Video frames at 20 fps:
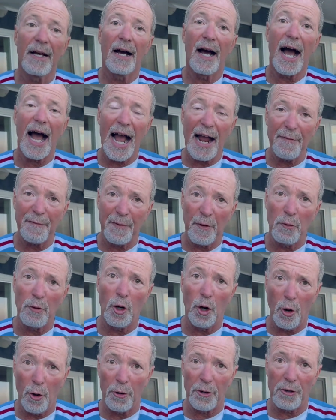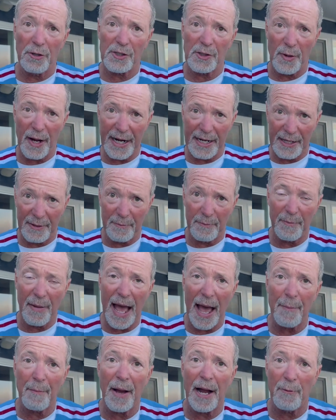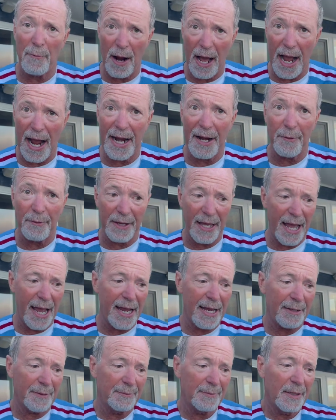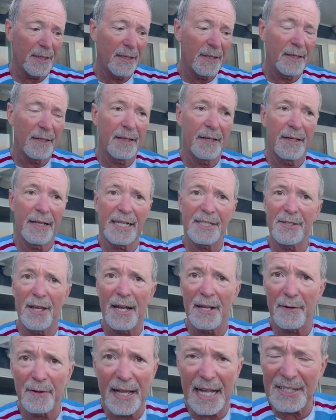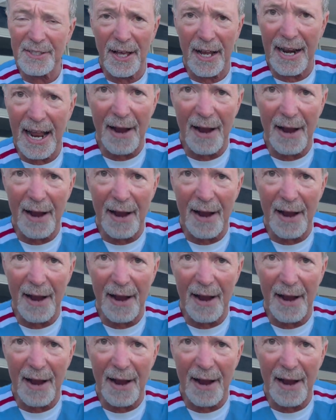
iPhone holder so I can map my ride, okay? oh, that's great. That's not, a, that's not an